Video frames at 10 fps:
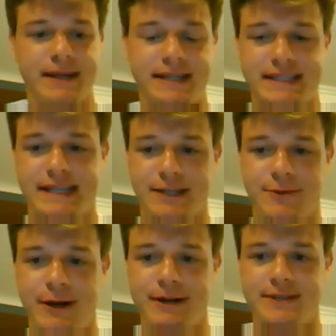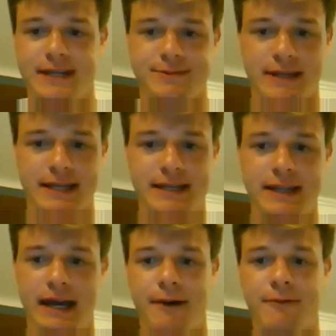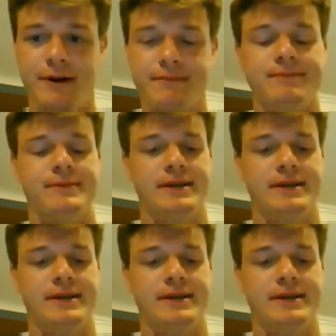hit his hands on the way up, so that's what led to the and one.